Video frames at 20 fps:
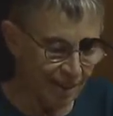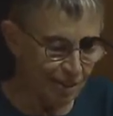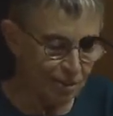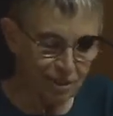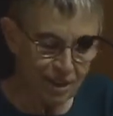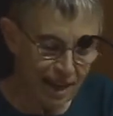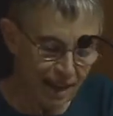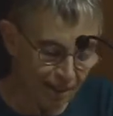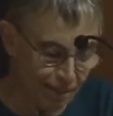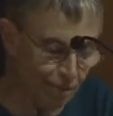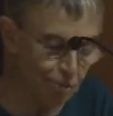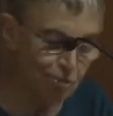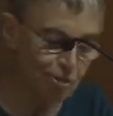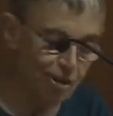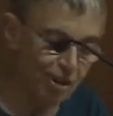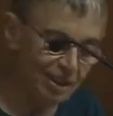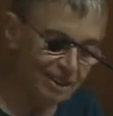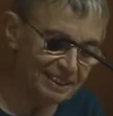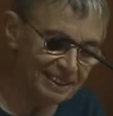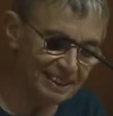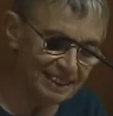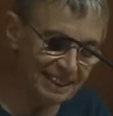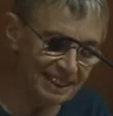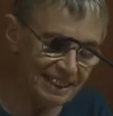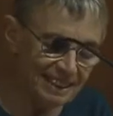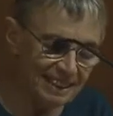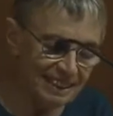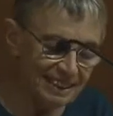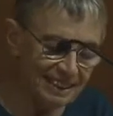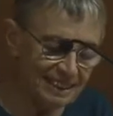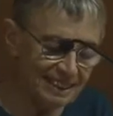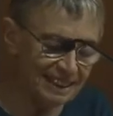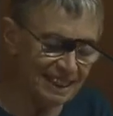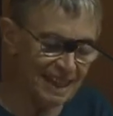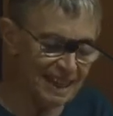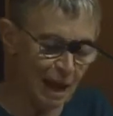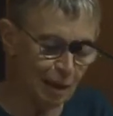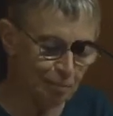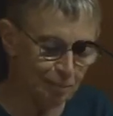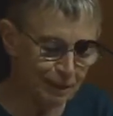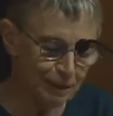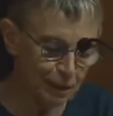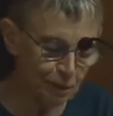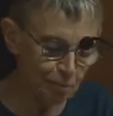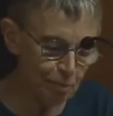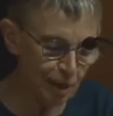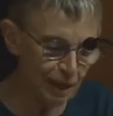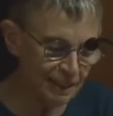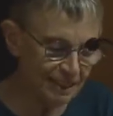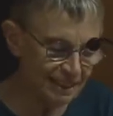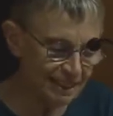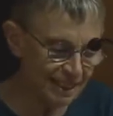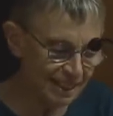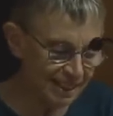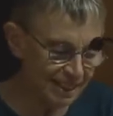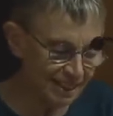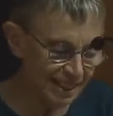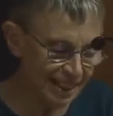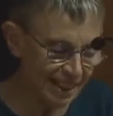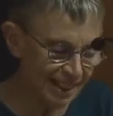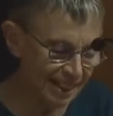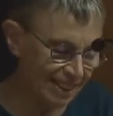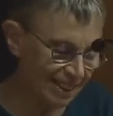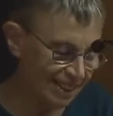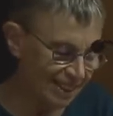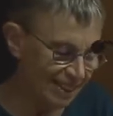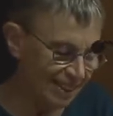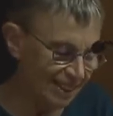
You take the drugs. Synapses buzz and click.